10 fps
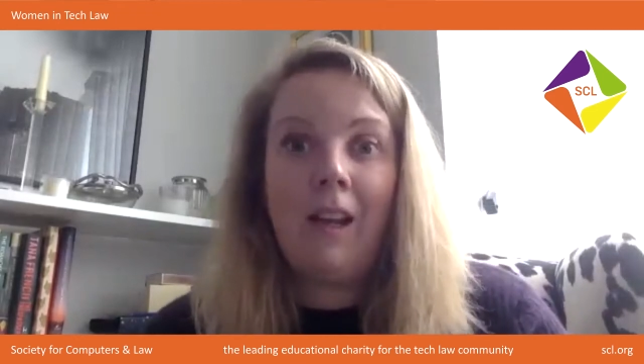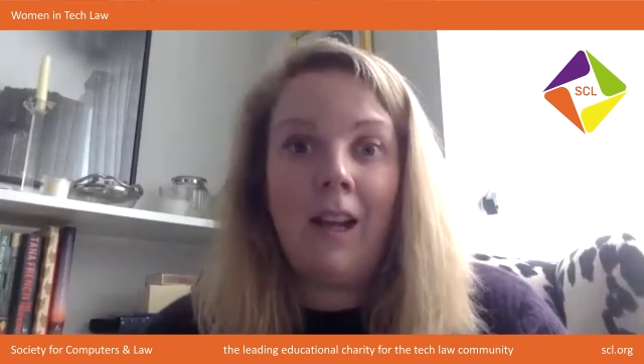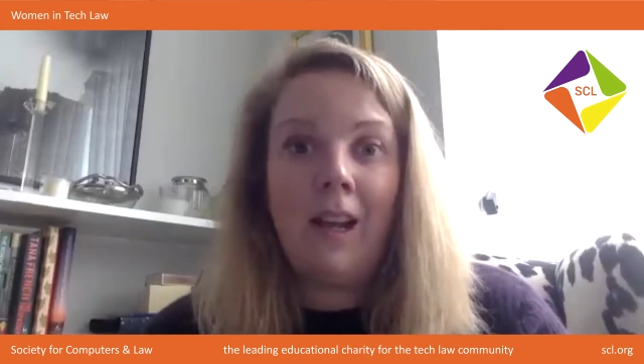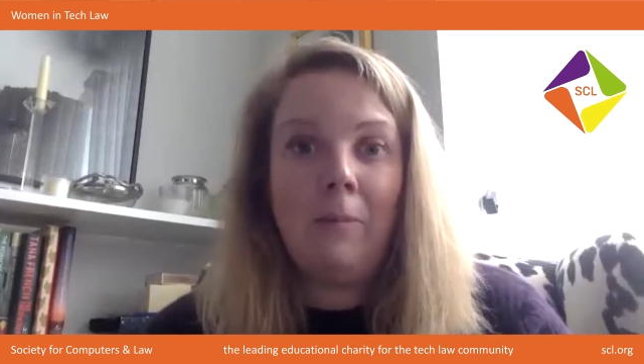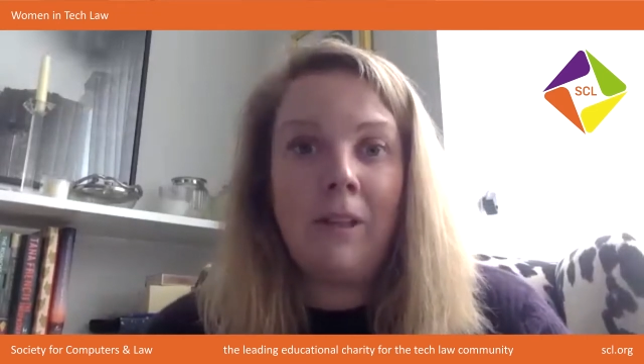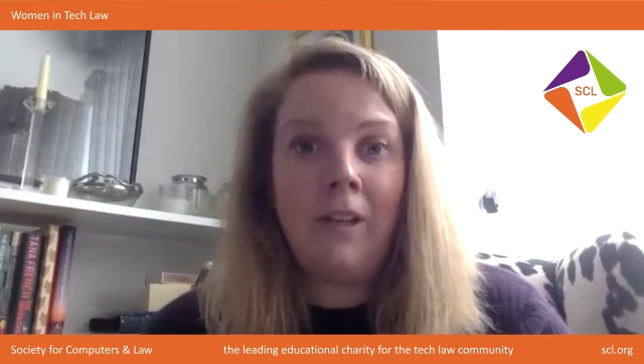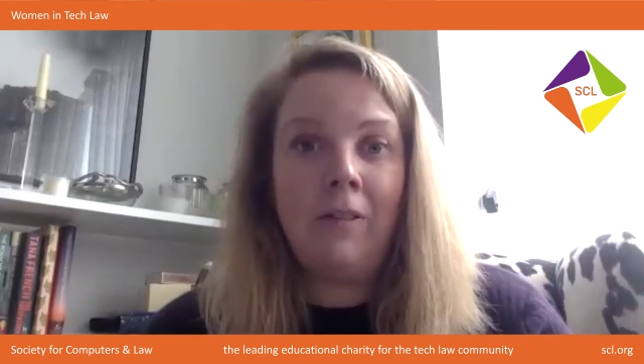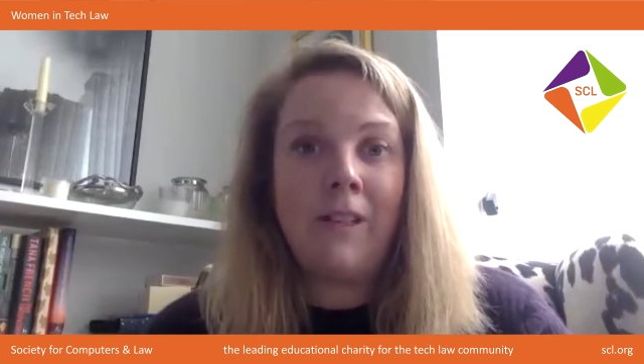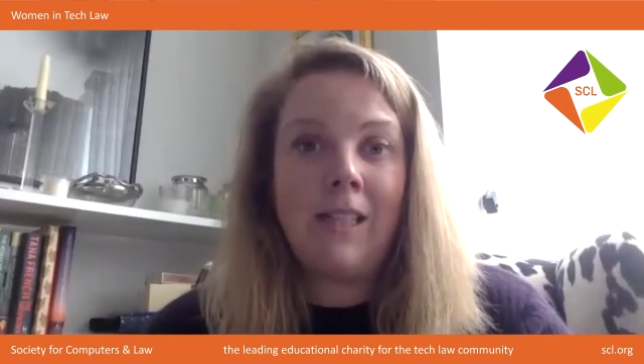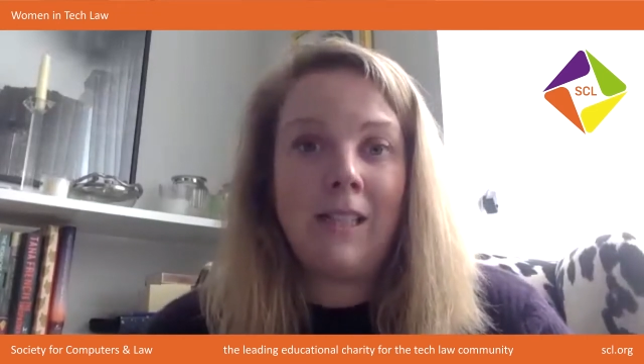And the
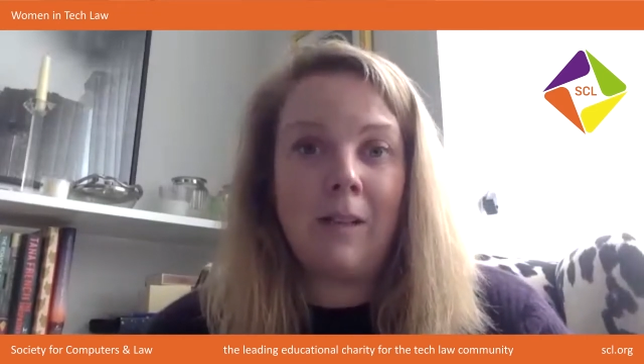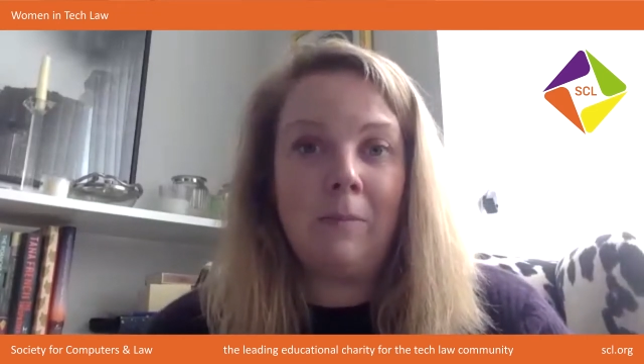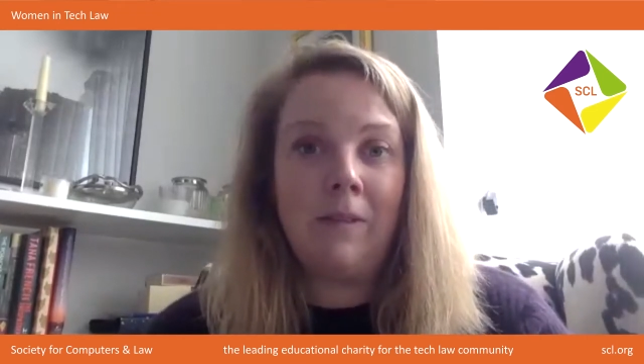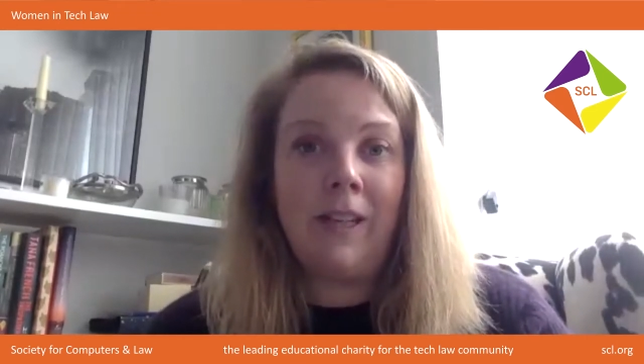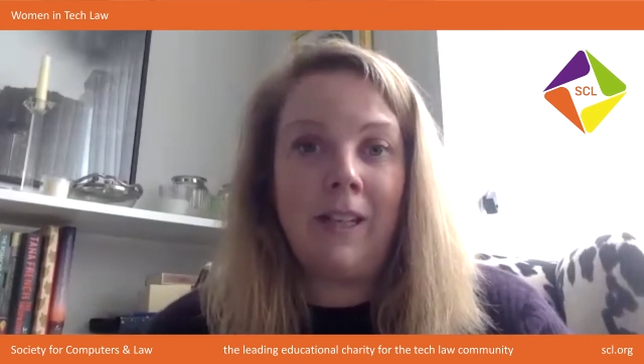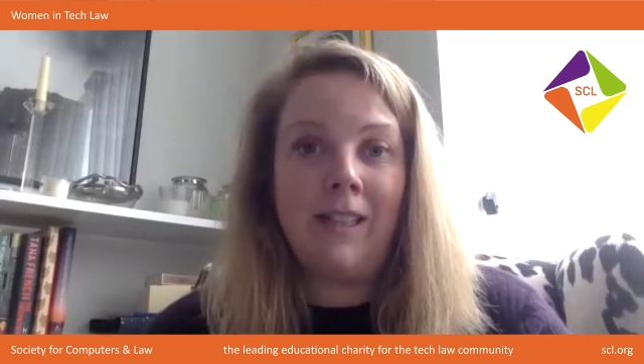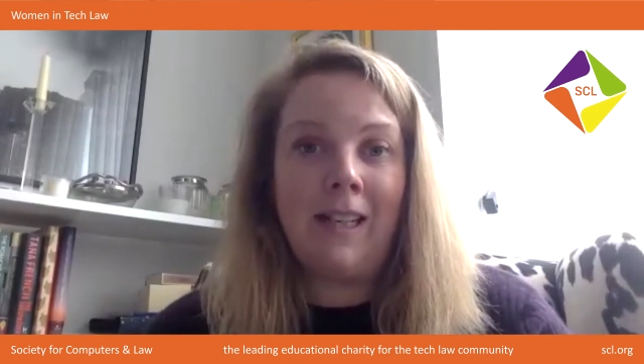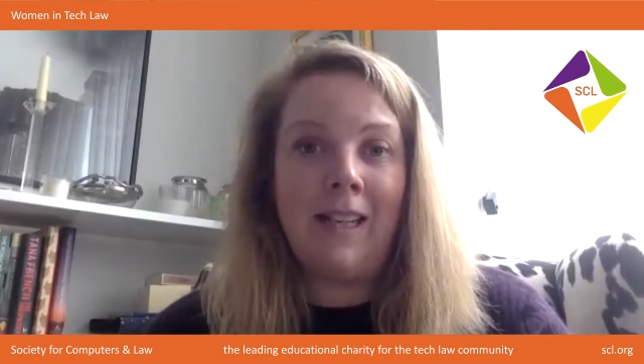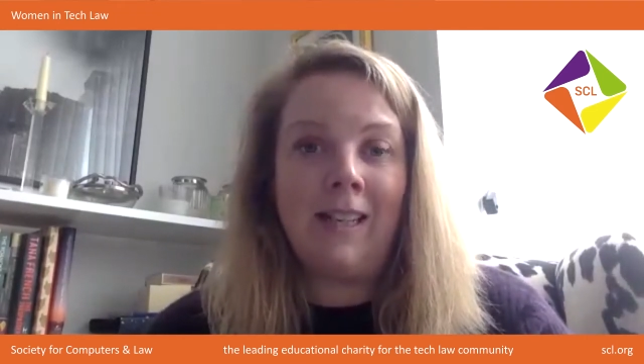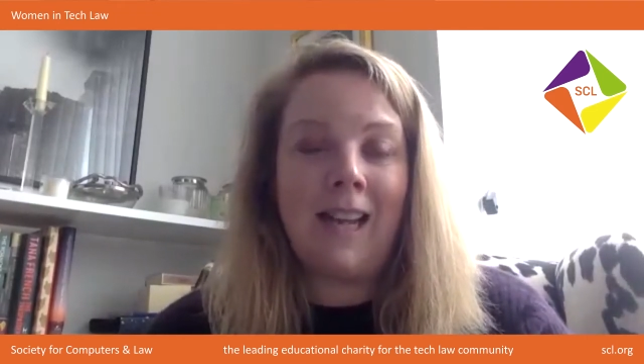obvious example of this
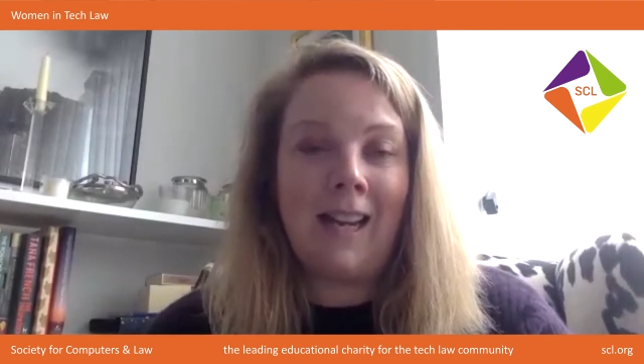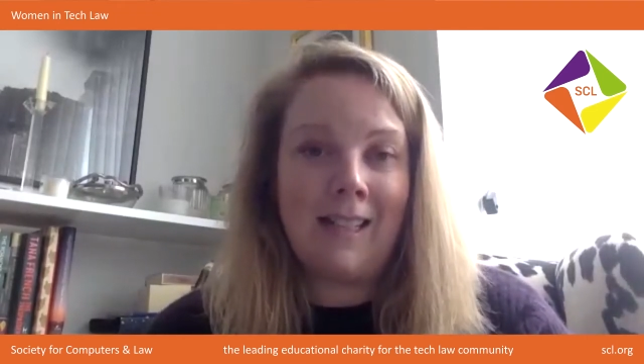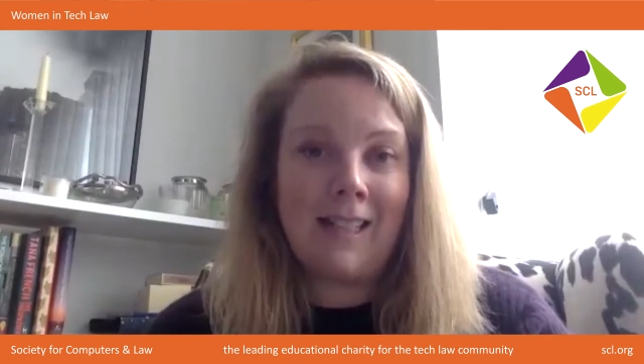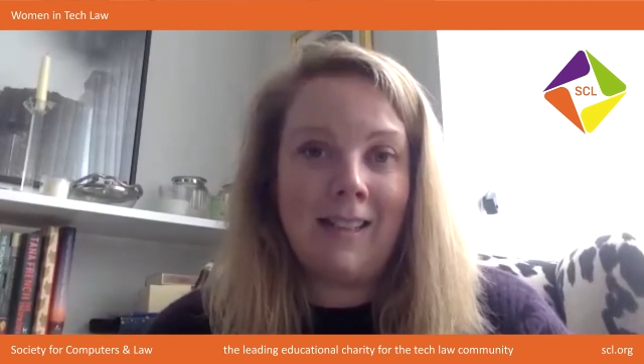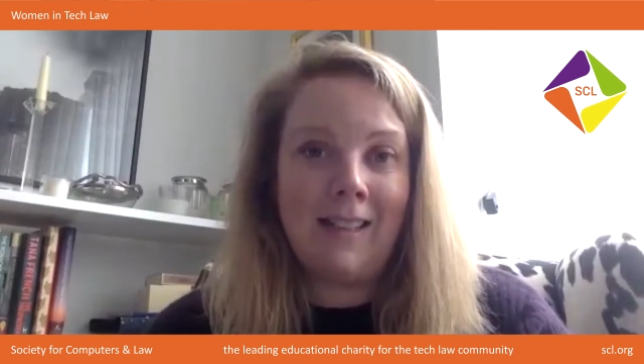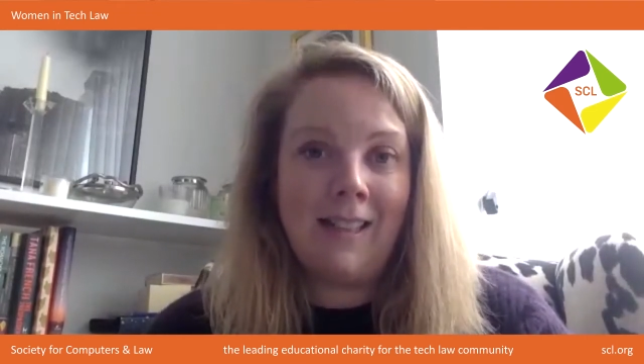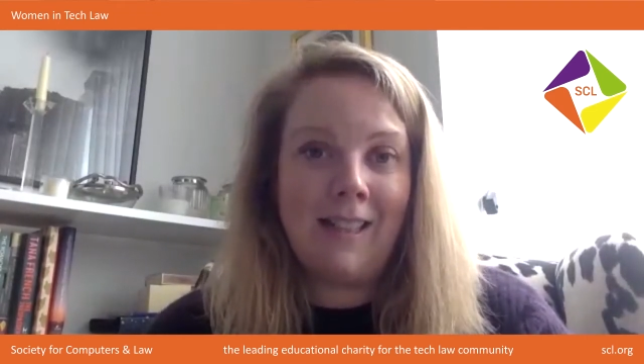is exercise.